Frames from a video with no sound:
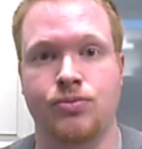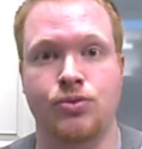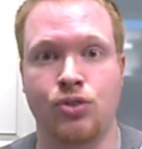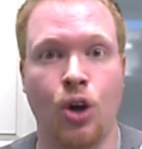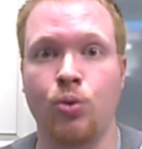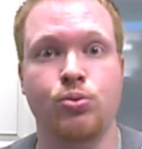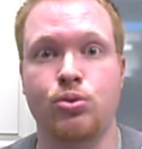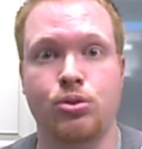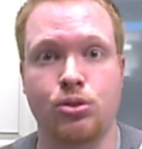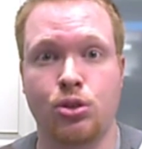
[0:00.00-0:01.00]

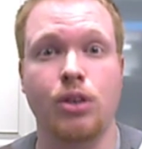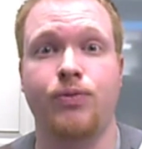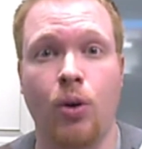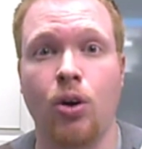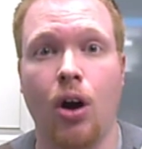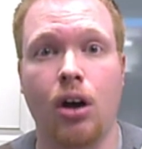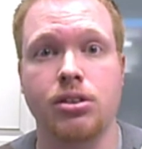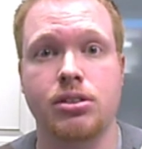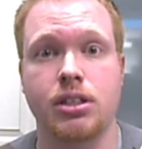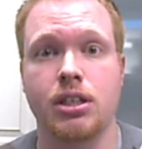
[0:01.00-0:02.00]
no good phone
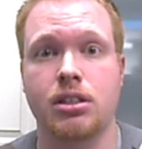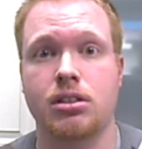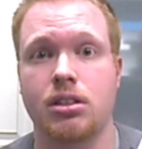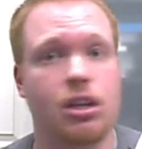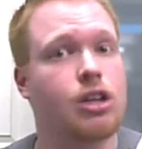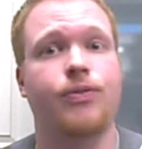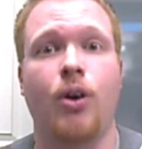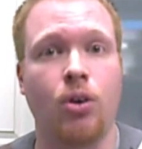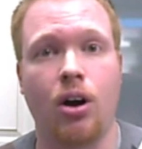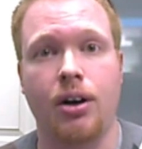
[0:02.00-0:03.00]
calls to get to the
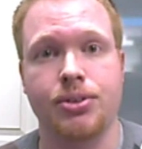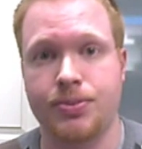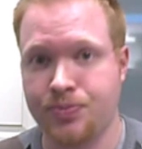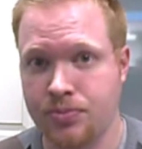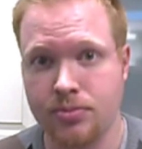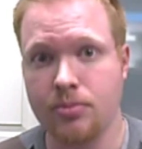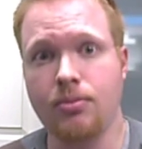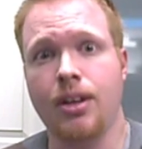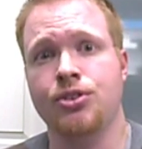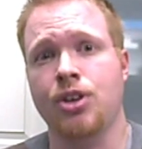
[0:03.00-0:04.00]
good phone calls.
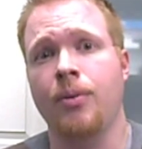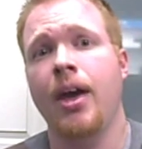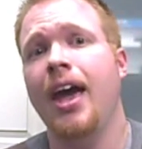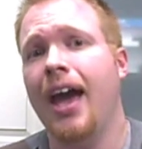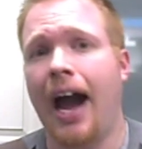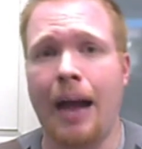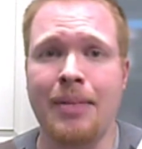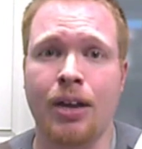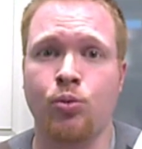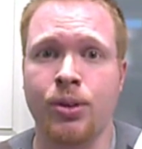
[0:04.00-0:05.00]
So
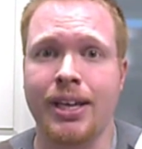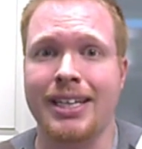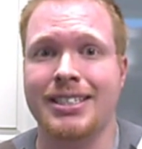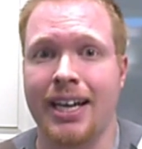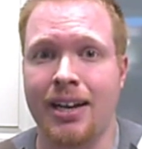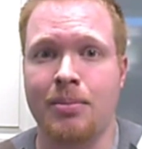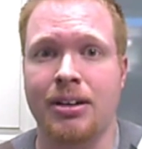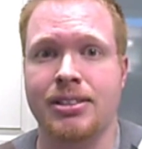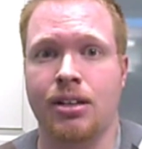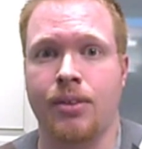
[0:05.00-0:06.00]
I'm not really excited
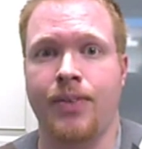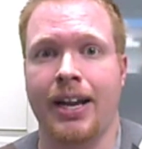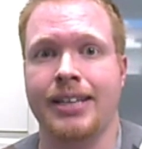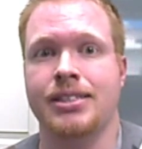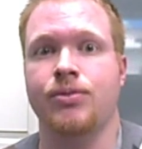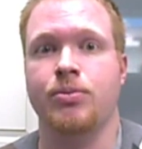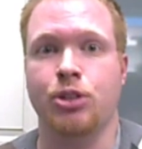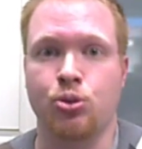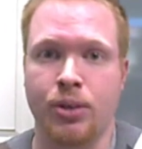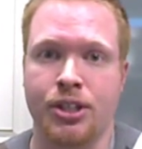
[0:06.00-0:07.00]
about seller financing from the